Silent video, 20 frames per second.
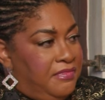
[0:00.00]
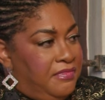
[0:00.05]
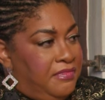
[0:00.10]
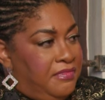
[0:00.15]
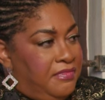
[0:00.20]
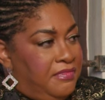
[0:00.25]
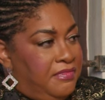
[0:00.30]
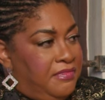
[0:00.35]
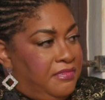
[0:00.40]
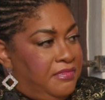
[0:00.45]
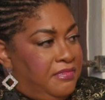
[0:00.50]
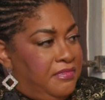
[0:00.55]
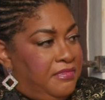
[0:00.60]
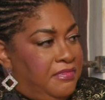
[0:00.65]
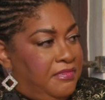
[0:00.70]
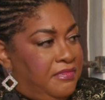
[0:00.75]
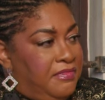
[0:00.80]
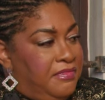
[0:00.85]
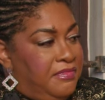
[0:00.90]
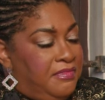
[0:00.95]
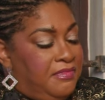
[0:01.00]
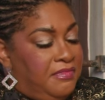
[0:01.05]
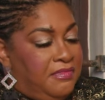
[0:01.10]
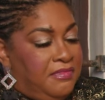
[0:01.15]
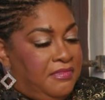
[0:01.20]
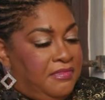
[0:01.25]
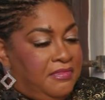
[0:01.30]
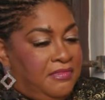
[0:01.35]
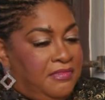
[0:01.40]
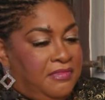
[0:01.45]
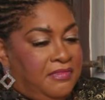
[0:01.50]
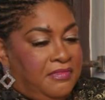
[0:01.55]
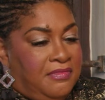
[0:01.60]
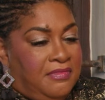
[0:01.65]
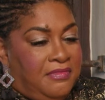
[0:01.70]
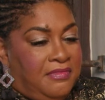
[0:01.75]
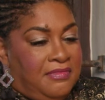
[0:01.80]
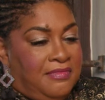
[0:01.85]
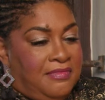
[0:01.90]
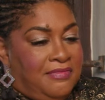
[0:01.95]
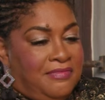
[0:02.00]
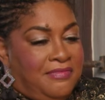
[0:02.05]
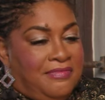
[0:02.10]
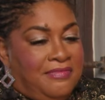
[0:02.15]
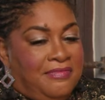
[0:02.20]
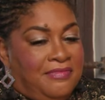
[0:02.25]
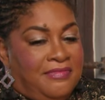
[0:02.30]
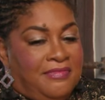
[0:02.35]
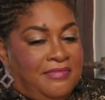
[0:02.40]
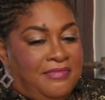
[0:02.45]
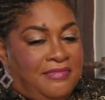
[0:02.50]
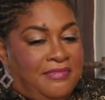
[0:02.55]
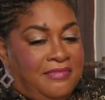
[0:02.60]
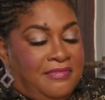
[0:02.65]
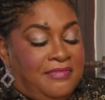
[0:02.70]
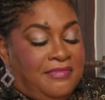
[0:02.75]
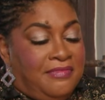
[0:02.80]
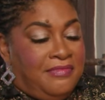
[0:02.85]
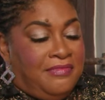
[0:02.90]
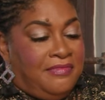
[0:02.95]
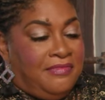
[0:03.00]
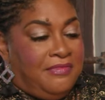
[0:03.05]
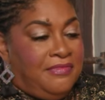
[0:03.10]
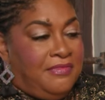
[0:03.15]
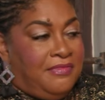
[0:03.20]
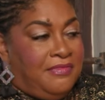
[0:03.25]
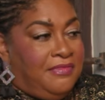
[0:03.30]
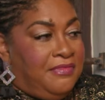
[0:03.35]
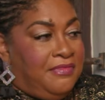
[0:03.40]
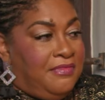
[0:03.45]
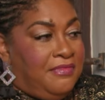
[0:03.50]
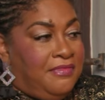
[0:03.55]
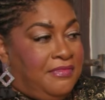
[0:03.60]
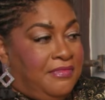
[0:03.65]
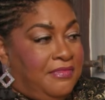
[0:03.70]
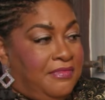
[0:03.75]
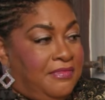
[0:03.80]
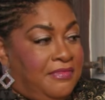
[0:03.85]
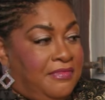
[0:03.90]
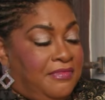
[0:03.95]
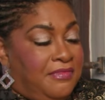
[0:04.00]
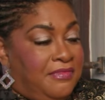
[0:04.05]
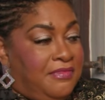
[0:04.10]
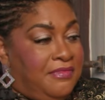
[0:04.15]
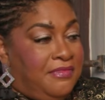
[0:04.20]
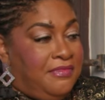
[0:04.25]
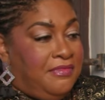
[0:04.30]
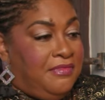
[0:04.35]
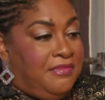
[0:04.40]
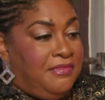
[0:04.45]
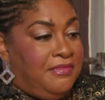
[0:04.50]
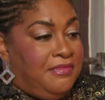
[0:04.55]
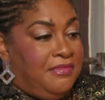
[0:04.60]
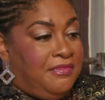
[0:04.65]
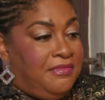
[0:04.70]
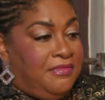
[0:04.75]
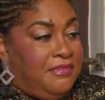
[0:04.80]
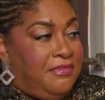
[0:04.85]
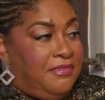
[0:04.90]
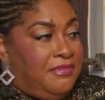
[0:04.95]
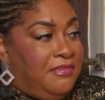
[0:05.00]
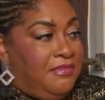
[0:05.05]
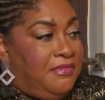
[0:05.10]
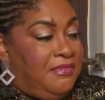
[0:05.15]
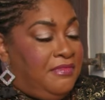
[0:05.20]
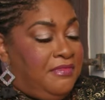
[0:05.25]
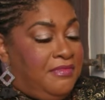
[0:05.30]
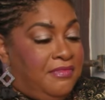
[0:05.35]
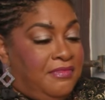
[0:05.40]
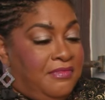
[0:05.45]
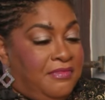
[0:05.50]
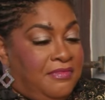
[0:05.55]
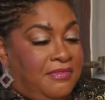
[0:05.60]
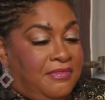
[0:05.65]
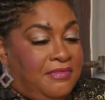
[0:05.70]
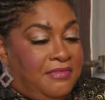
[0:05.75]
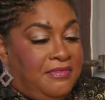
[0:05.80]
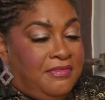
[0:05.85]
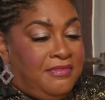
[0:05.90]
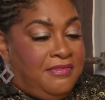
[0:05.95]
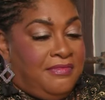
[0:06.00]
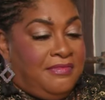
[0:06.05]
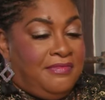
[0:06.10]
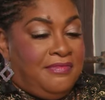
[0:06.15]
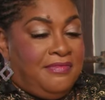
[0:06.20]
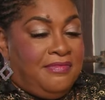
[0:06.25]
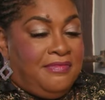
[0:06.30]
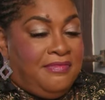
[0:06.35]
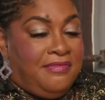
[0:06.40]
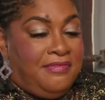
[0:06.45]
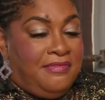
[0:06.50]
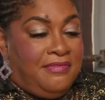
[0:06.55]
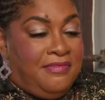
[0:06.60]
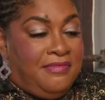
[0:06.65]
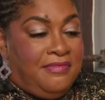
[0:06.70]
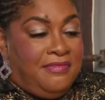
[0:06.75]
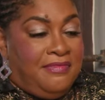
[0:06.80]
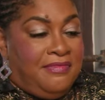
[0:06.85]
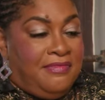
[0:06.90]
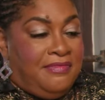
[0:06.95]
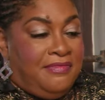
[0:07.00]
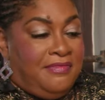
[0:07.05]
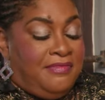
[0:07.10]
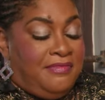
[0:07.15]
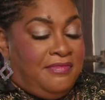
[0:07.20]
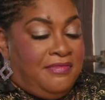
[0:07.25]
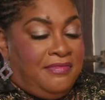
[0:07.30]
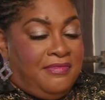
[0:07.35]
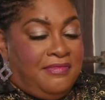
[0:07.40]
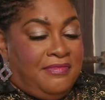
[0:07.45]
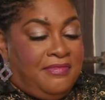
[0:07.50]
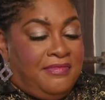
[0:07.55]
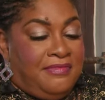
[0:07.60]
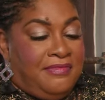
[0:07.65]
No words are spoken by the person on screen.